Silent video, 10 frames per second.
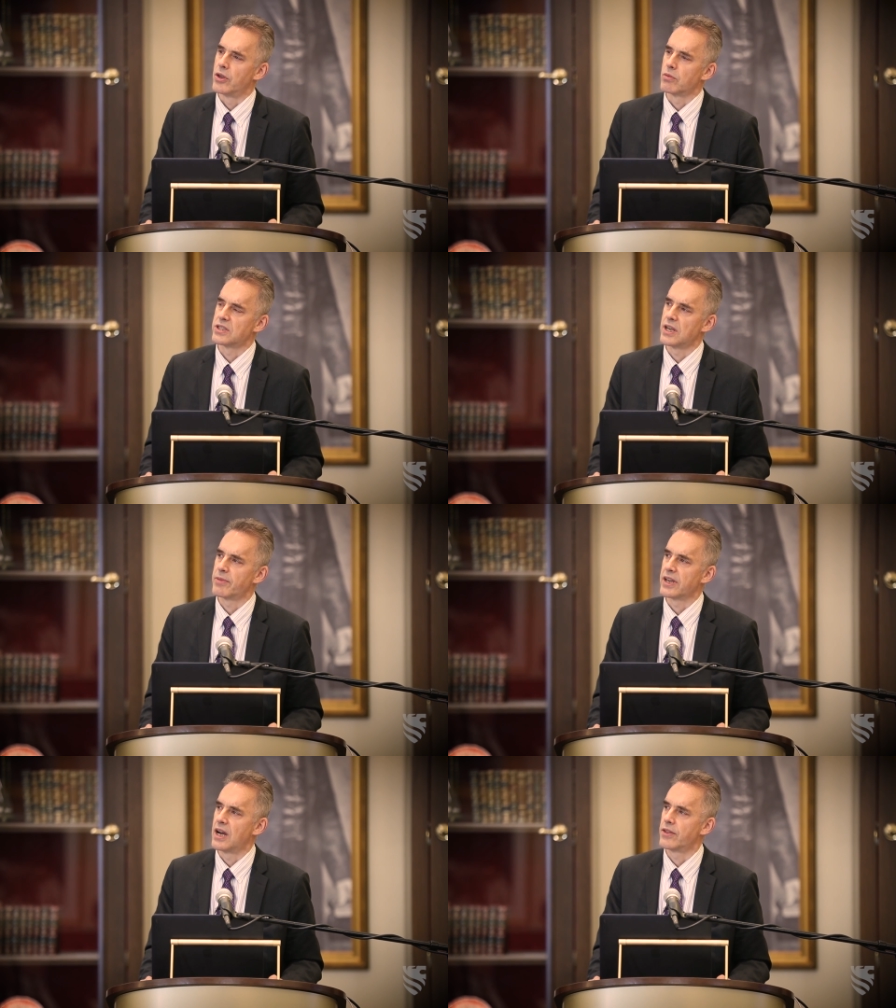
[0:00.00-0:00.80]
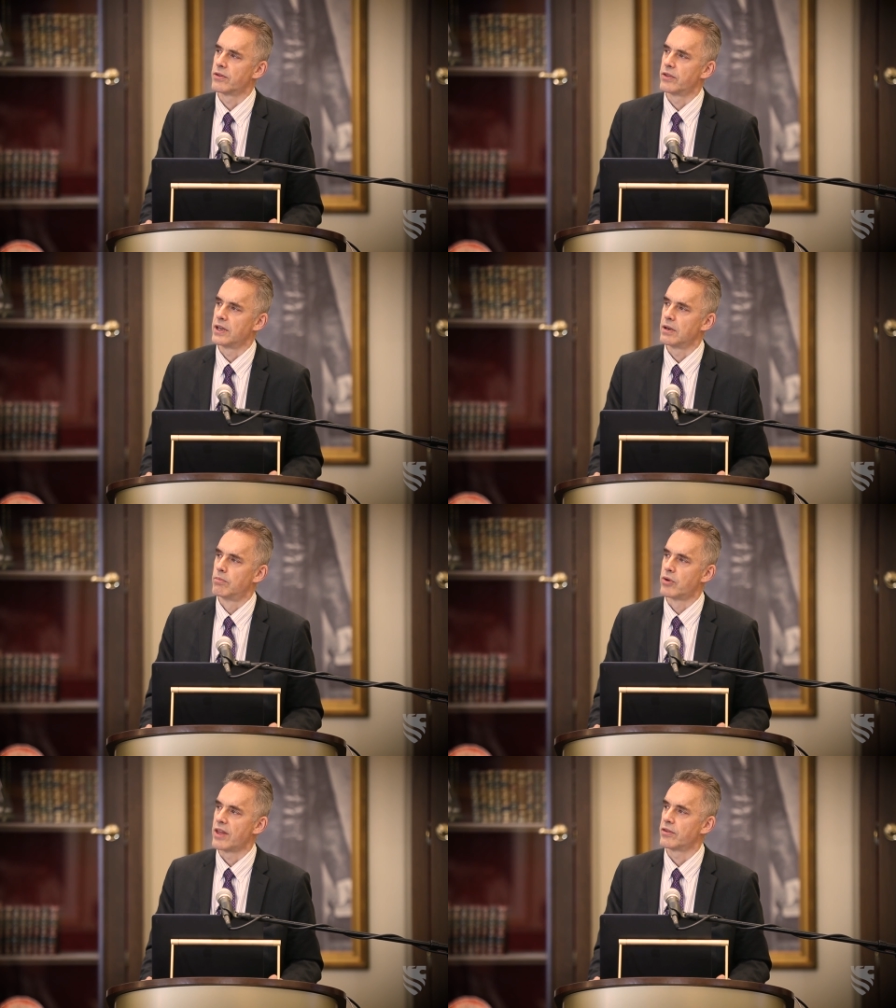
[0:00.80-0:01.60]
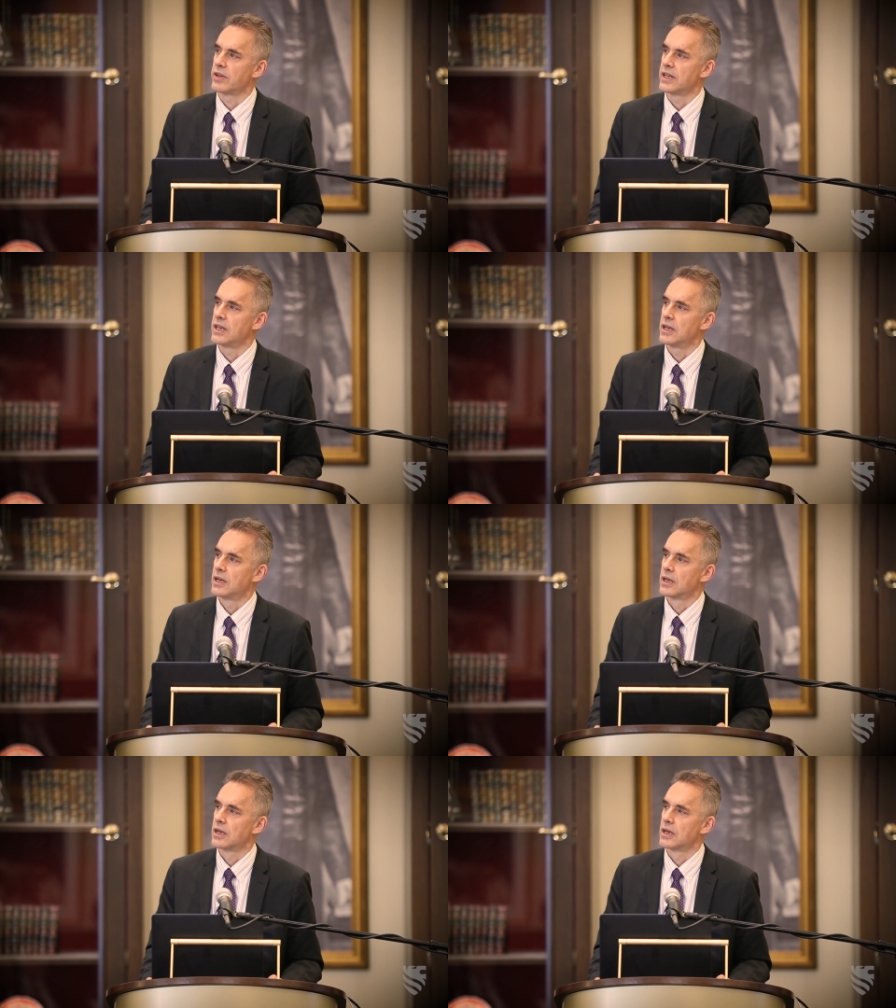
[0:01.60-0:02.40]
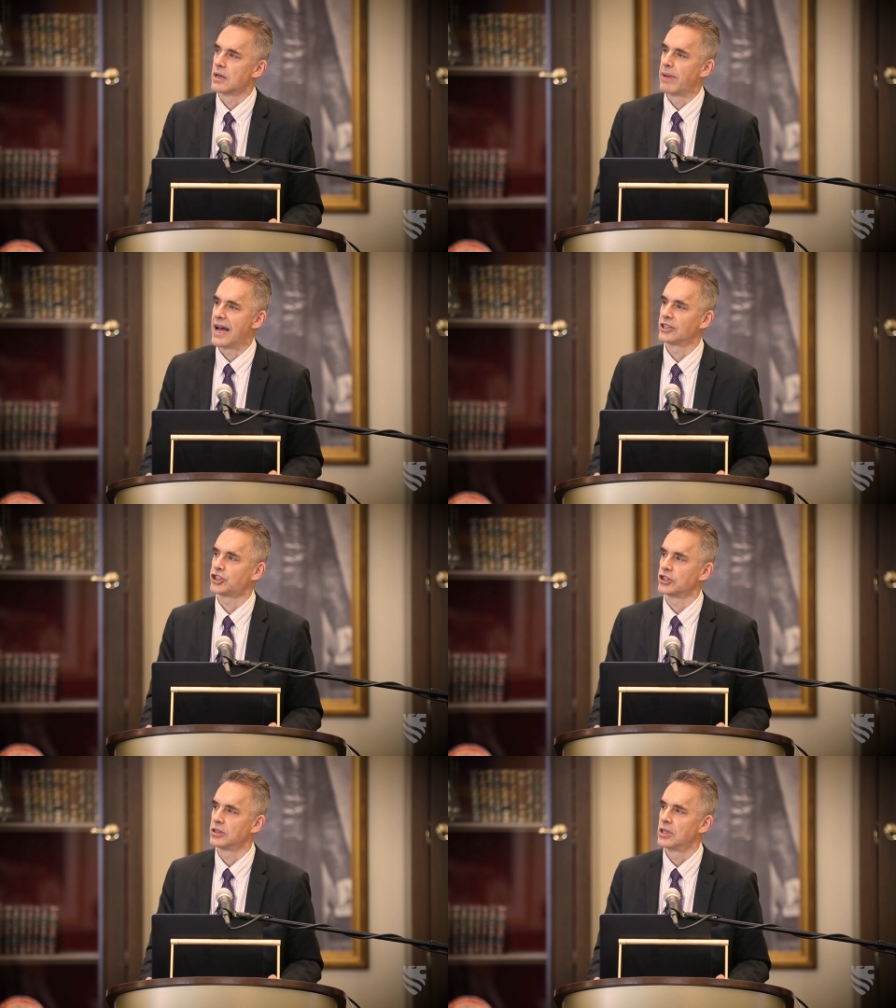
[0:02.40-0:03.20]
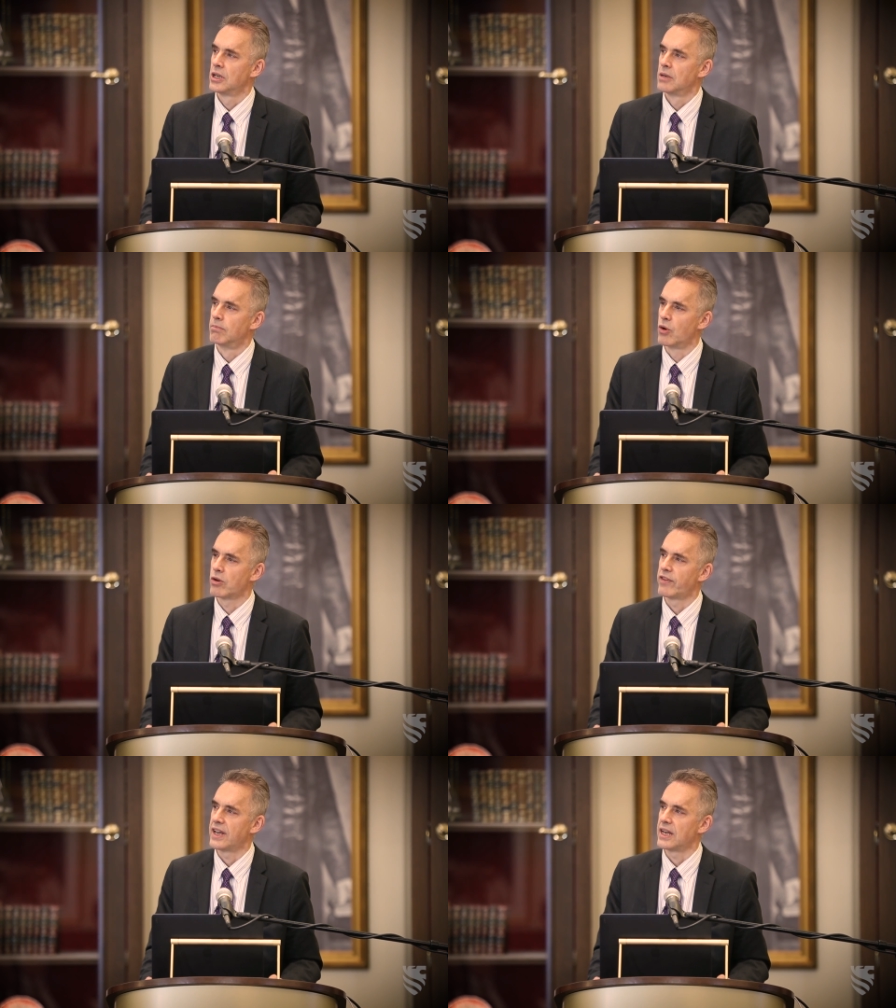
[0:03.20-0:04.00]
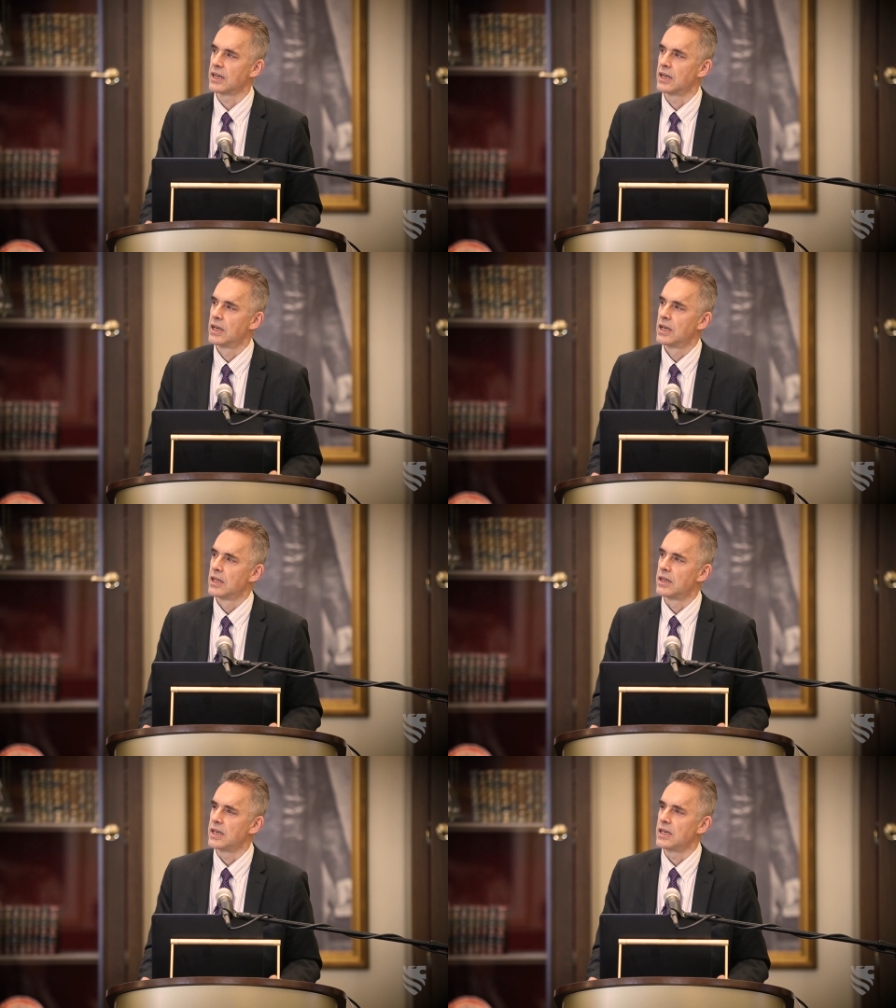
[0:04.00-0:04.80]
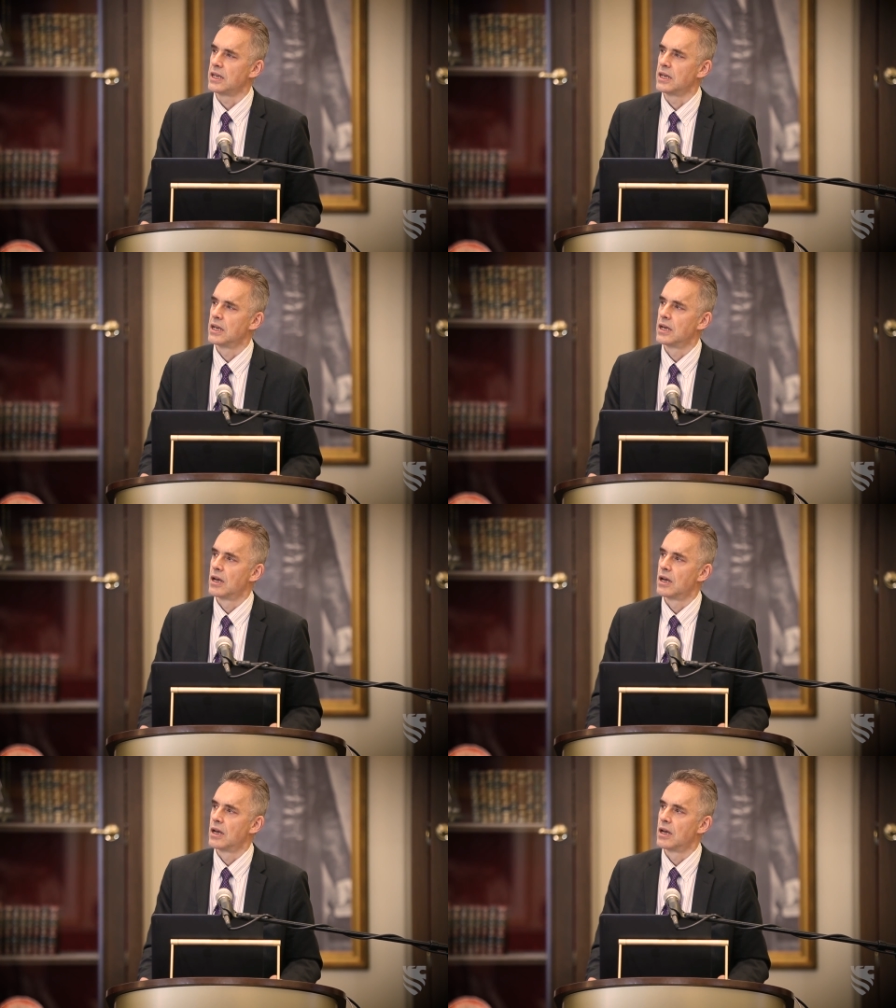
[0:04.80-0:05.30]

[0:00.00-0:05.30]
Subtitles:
there was something other than brotherly compassion motivating the